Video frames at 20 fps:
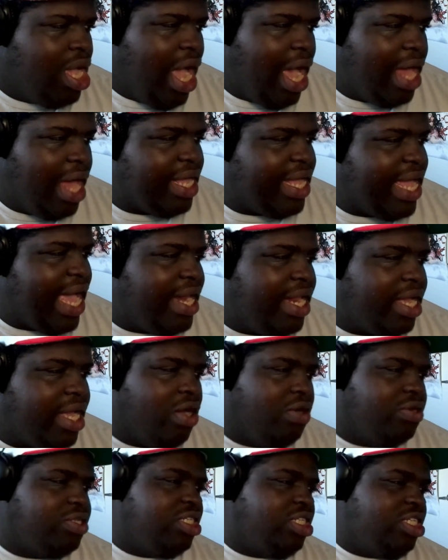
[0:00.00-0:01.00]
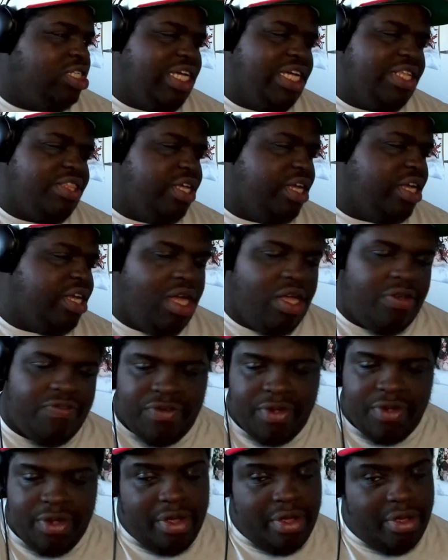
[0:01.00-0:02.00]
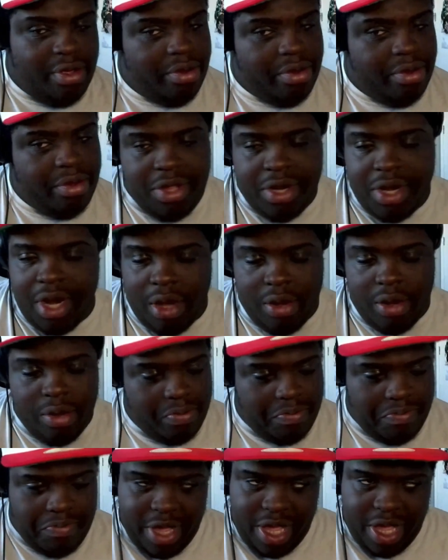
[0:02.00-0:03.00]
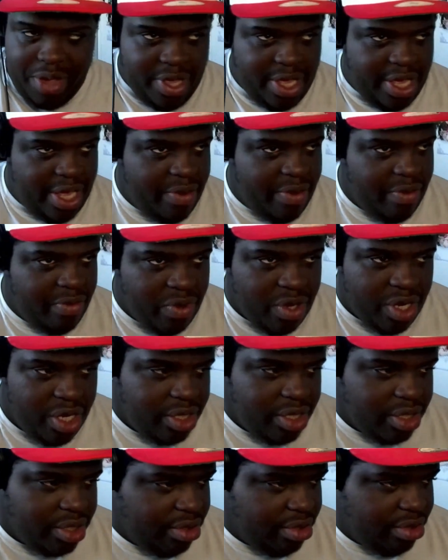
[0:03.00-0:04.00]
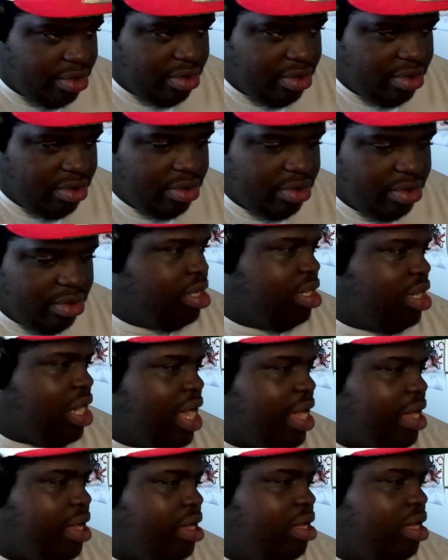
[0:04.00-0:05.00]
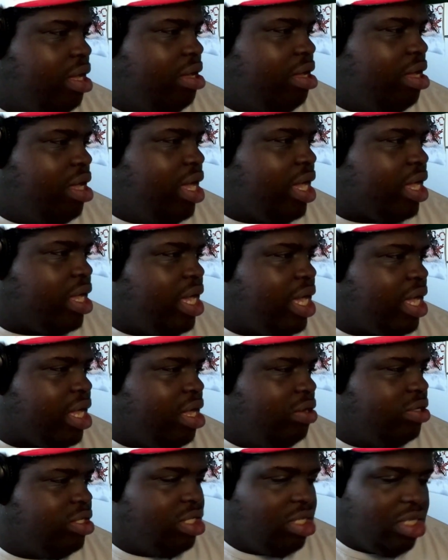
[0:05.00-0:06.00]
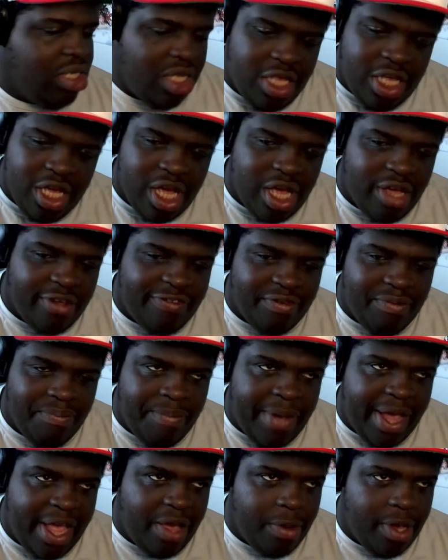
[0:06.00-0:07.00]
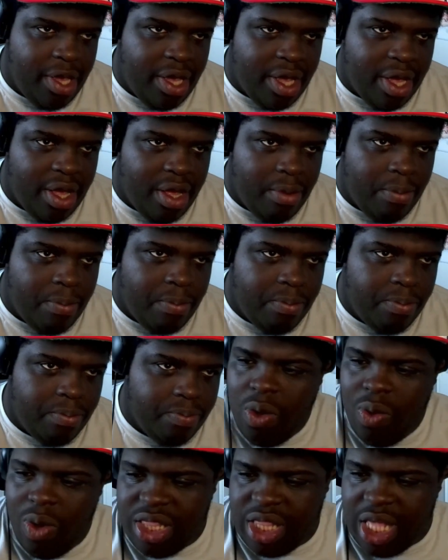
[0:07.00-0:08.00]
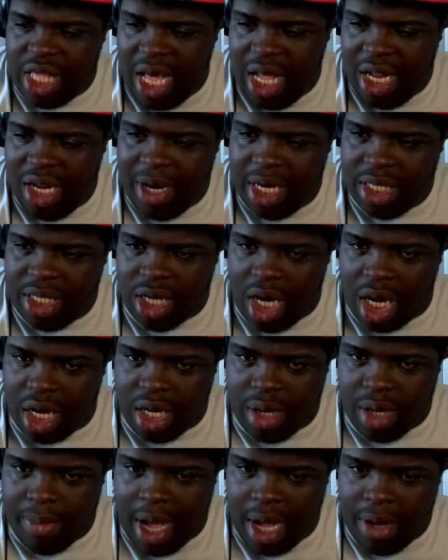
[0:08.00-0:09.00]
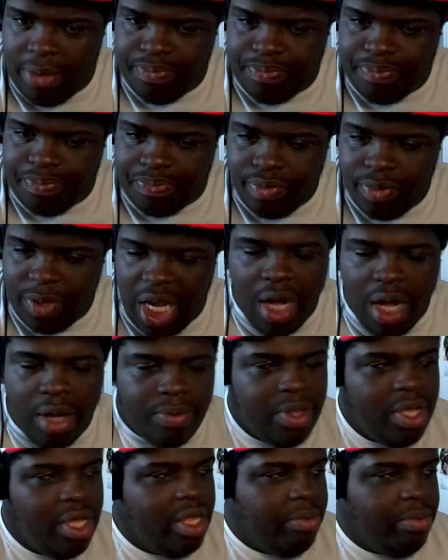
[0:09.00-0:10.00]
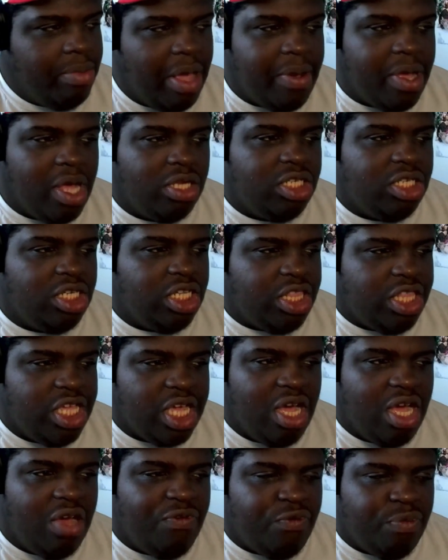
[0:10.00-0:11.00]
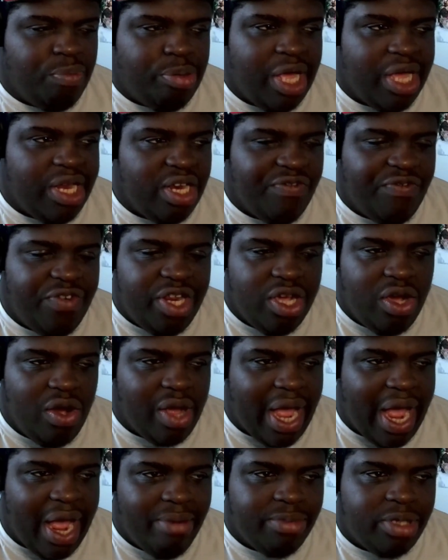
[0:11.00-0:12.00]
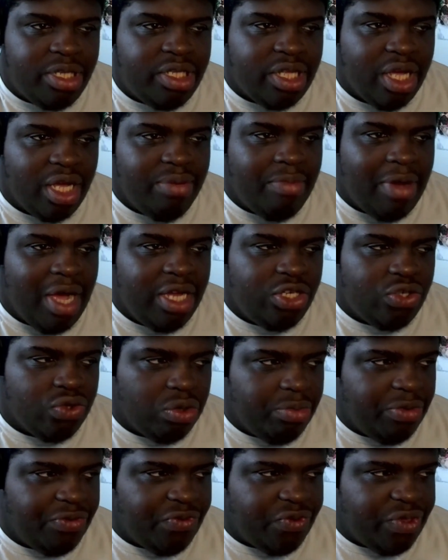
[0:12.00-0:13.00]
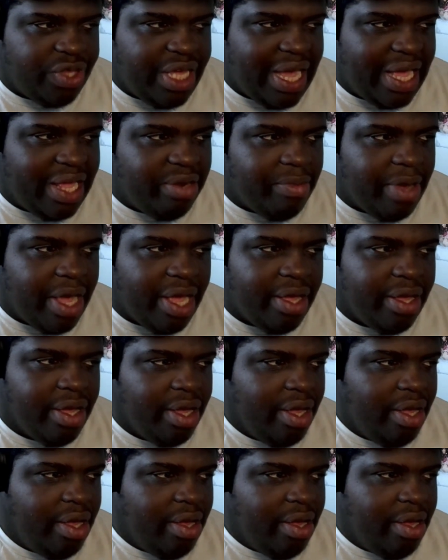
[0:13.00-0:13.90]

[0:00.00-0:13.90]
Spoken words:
And again, it goes into that thing of, you know, maybe it was, like, it goes into the thing of maybe, what the hell am I talking about? Oh, maybe it goes into the thing of playing the video game stunt my enjoyment for the anime.